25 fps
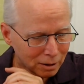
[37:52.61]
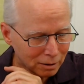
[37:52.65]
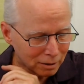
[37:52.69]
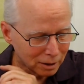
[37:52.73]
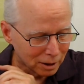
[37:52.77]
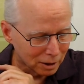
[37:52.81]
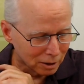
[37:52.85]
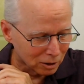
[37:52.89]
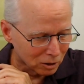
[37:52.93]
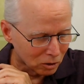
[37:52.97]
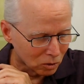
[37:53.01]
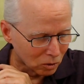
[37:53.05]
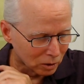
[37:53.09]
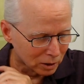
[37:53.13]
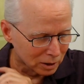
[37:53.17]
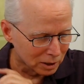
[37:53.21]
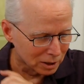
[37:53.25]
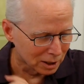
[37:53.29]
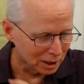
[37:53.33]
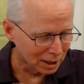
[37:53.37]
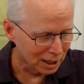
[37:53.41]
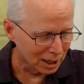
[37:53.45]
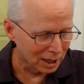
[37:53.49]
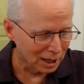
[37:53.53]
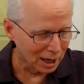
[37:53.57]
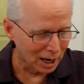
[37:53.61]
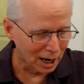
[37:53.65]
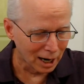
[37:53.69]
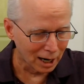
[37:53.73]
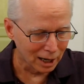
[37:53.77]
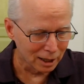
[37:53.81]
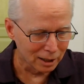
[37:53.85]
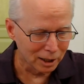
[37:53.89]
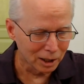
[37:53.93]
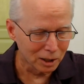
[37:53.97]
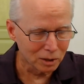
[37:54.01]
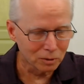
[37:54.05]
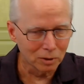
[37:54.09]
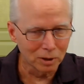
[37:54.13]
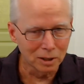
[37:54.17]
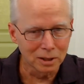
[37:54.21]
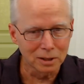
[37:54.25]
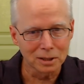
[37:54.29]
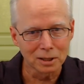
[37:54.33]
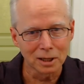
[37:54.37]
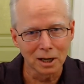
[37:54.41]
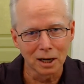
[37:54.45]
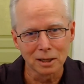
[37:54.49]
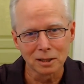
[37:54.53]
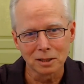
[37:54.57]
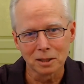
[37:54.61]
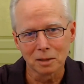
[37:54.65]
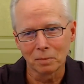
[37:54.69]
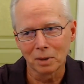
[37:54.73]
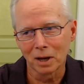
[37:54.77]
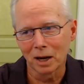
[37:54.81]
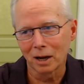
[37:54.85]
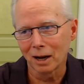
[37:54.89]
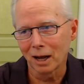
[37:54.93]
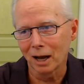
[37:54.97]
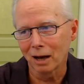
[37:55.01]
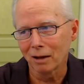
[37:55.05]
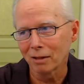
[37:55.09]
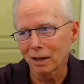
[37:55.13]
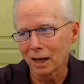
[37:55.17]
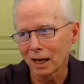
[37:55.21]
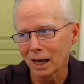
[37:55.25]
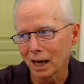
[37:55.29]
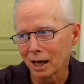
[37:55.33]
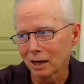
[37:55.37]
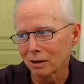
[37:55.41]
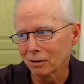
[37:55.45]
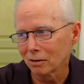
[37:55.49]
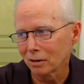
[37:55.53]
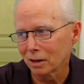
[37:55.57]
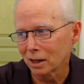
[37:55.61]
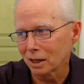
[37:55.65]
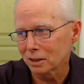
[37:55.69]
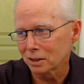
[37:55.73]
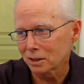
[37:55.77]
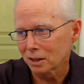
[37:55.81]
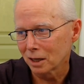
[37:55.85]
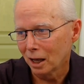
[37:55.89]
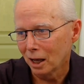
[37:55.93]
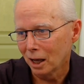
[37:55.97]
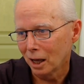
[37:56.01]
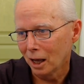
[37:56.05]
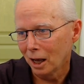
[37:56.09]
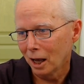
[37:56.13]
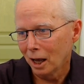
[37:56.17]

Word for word: they're going to get highly criticized about how they handle this